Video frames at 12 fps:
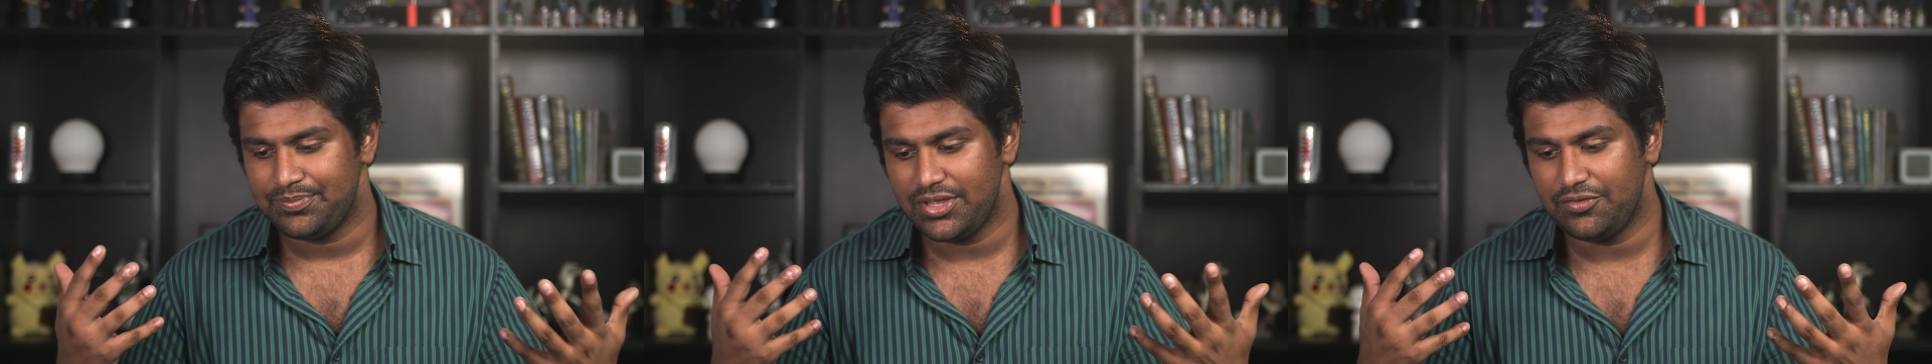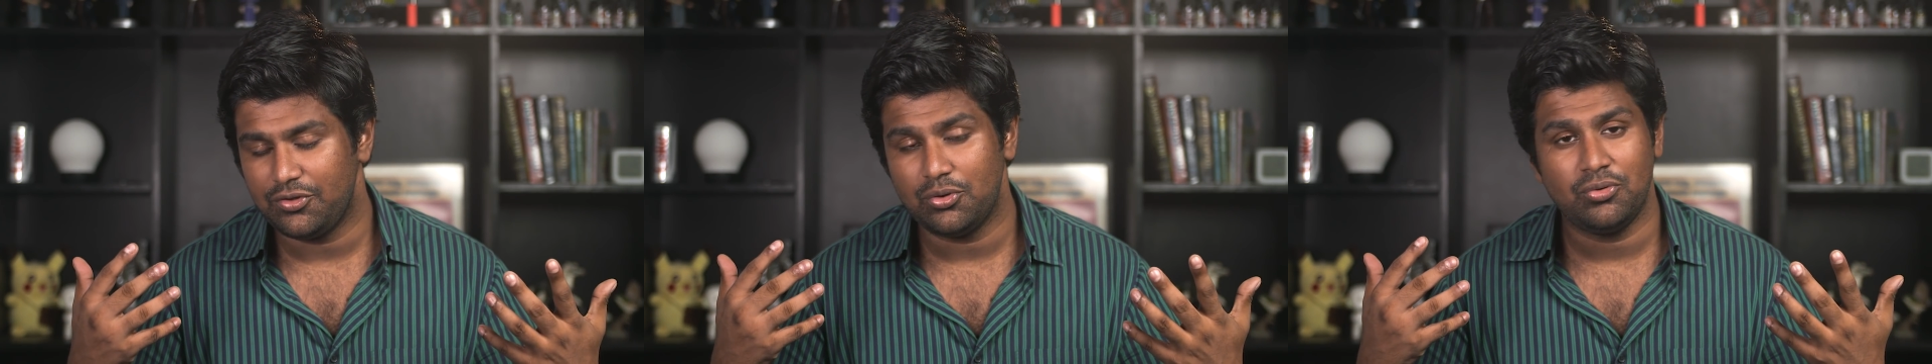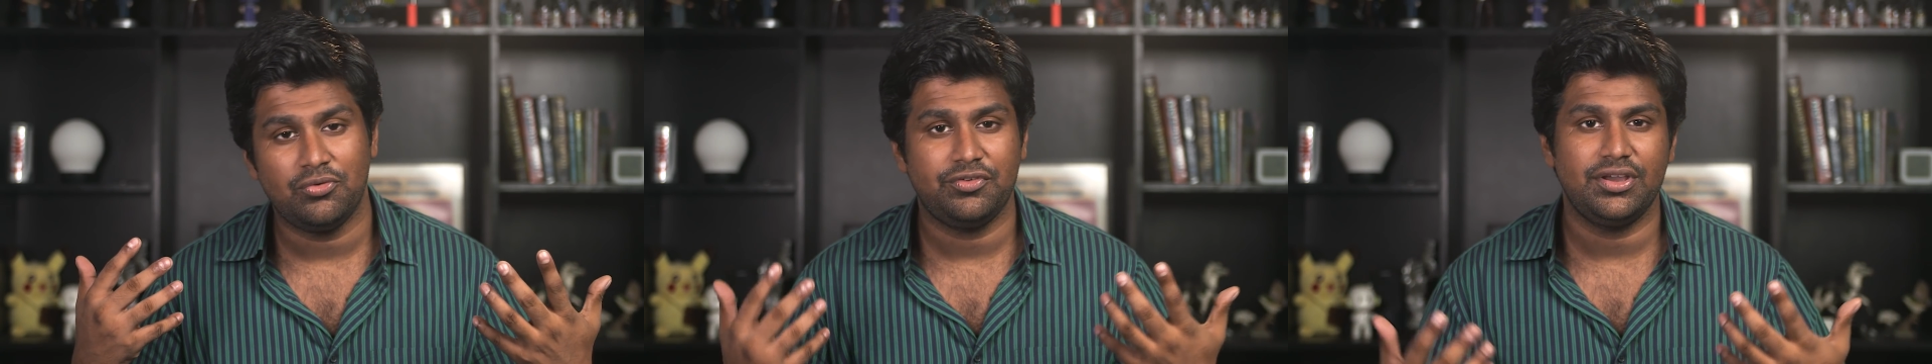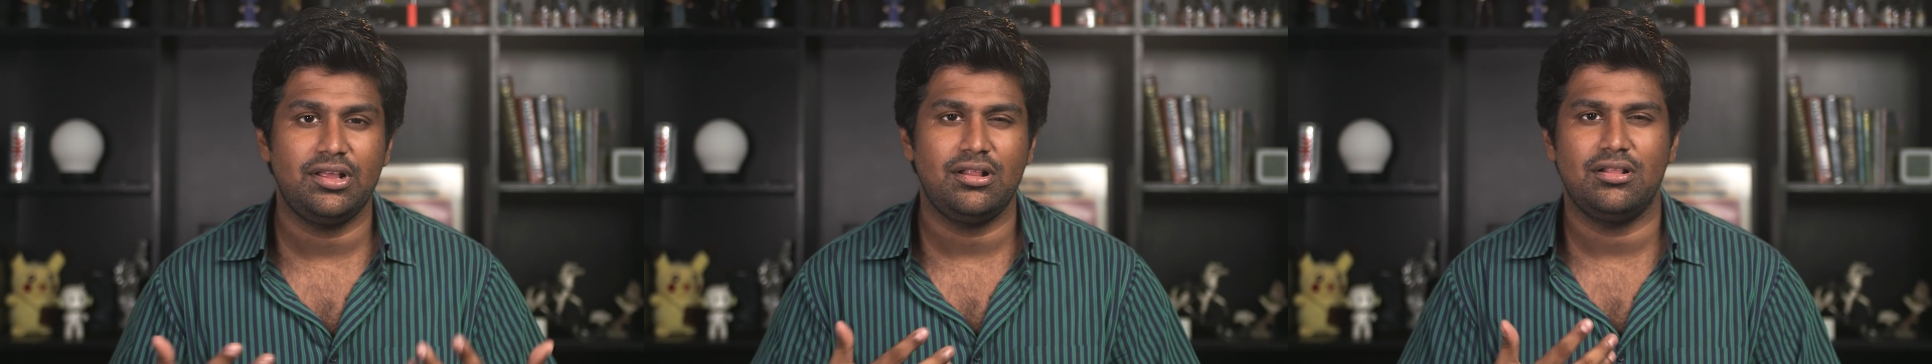if you
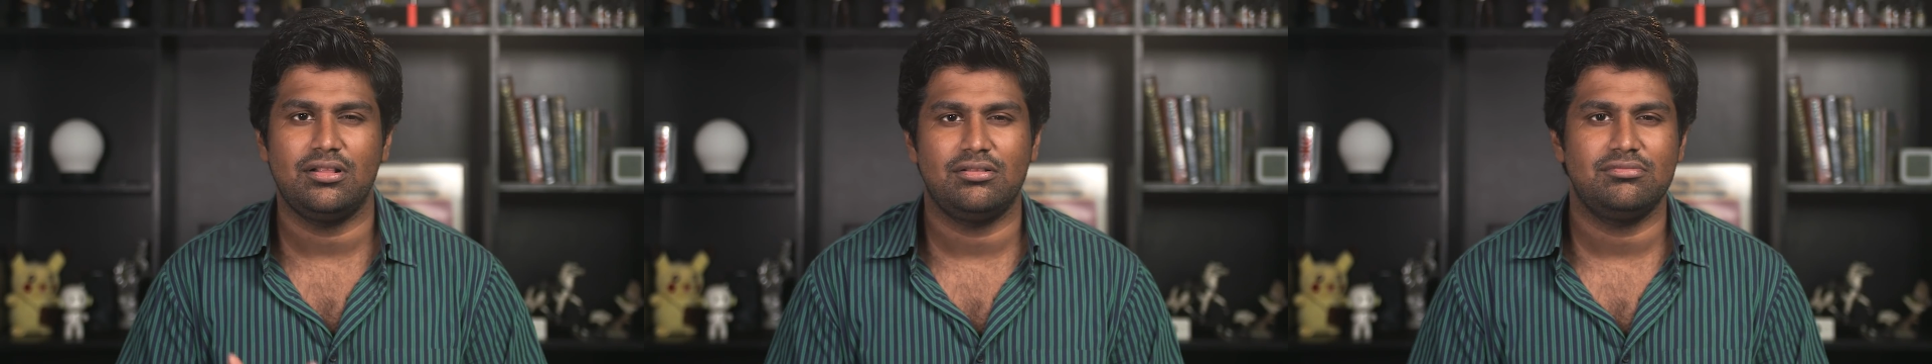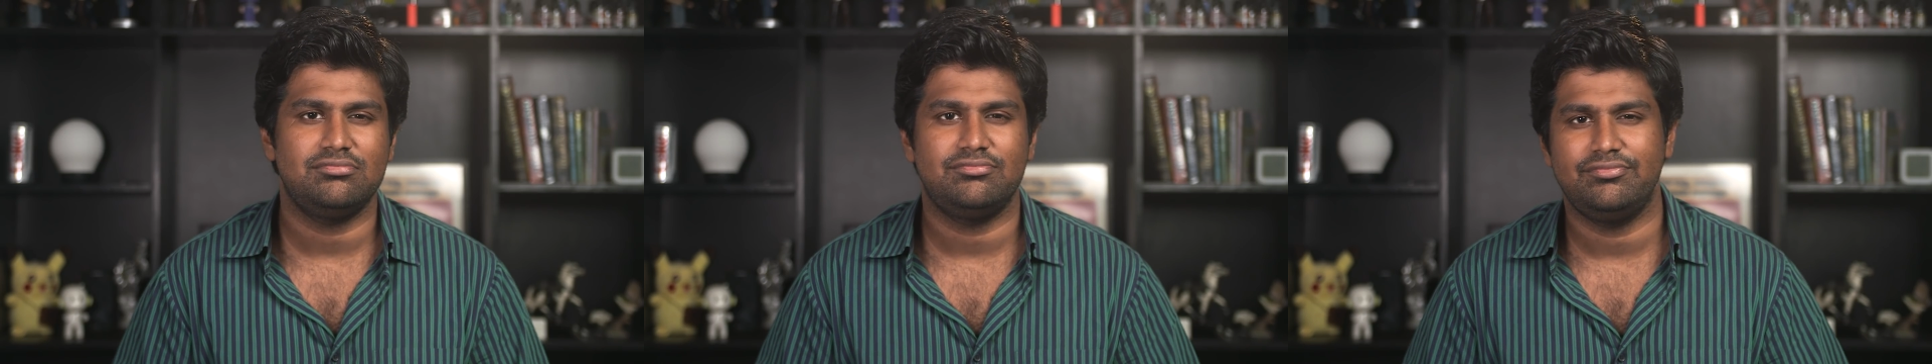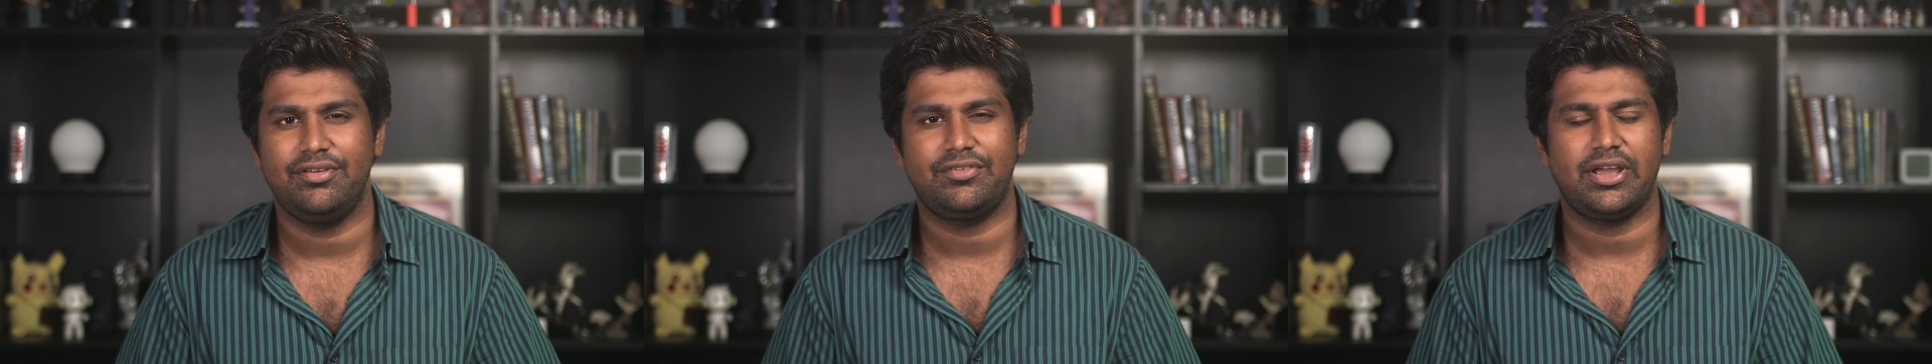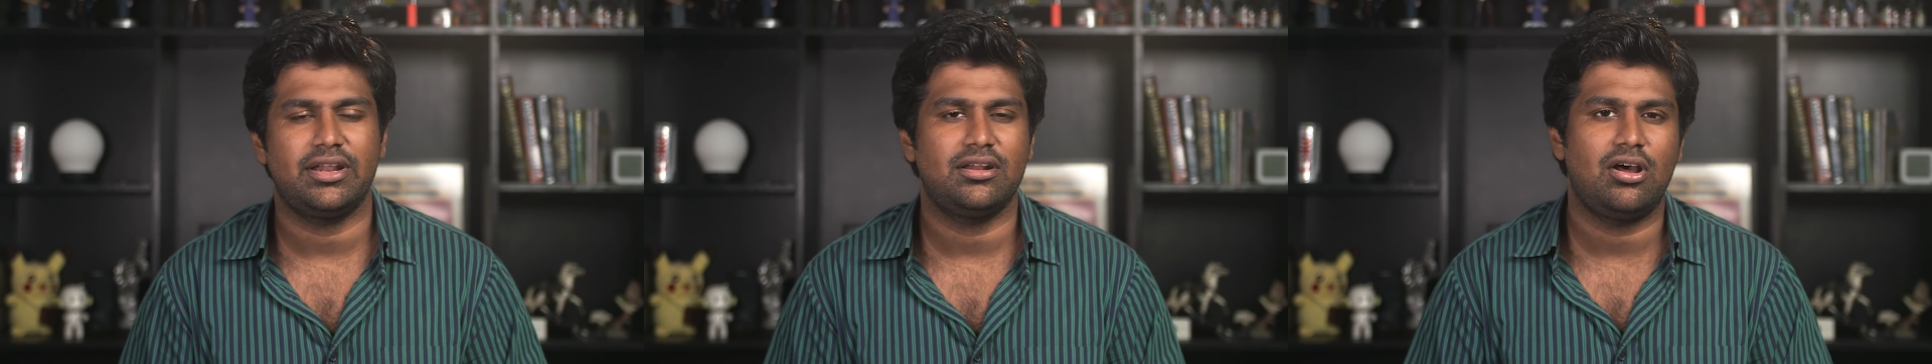feel we've
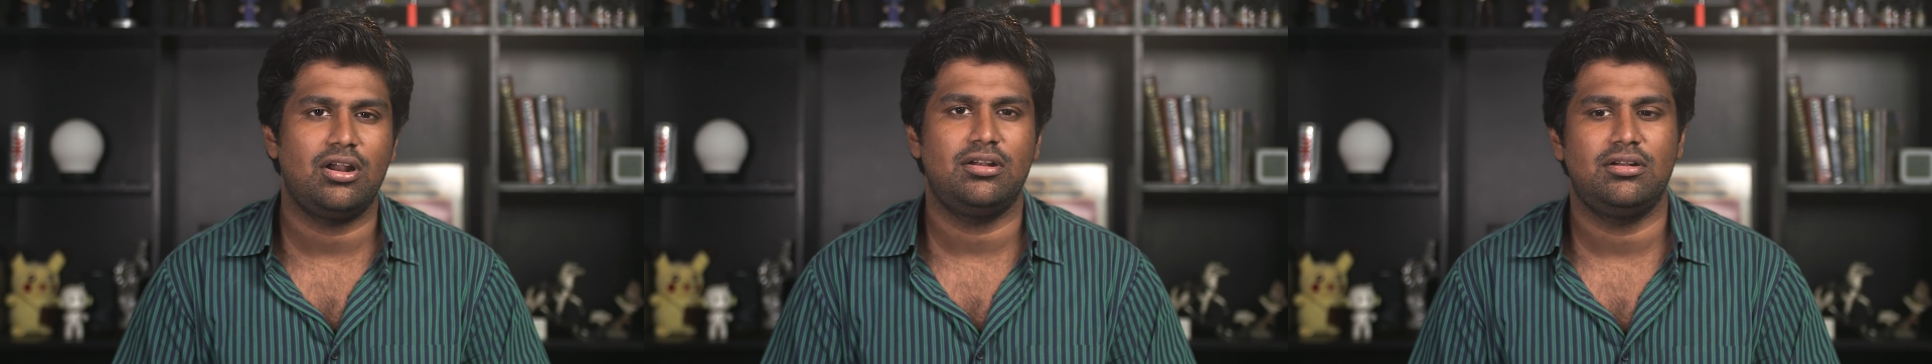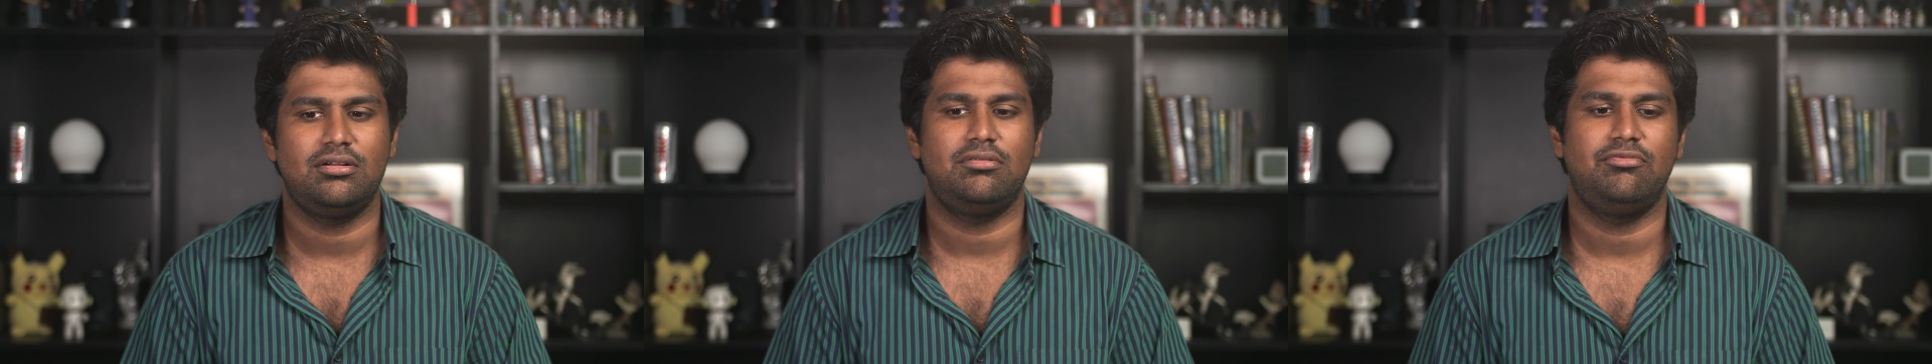kind of not